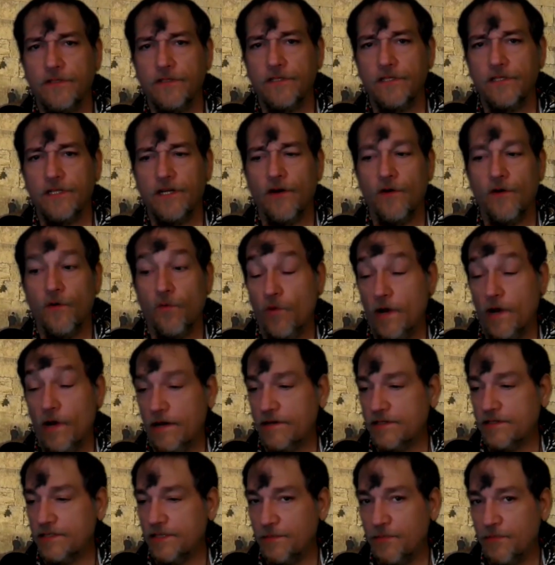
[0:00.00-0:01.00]
You know,
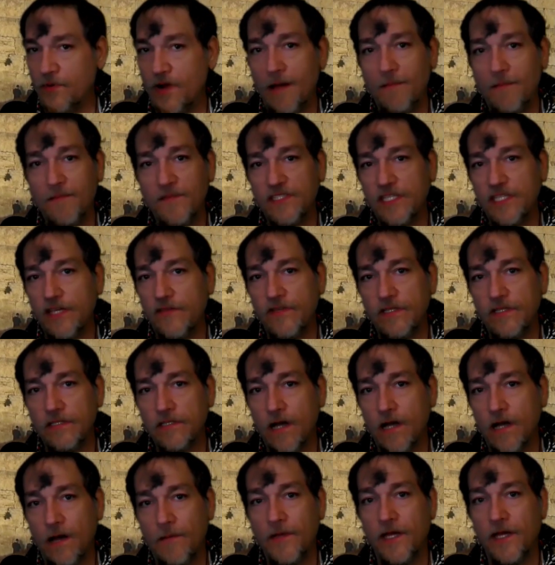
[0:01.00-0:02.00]
where's the promise of his
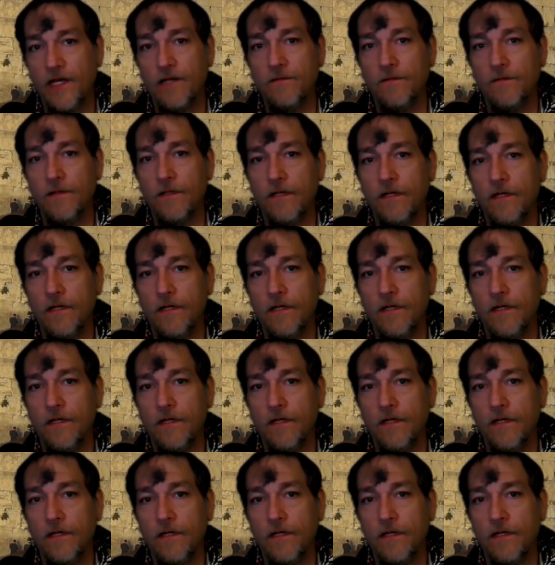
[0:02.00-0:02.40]
coming?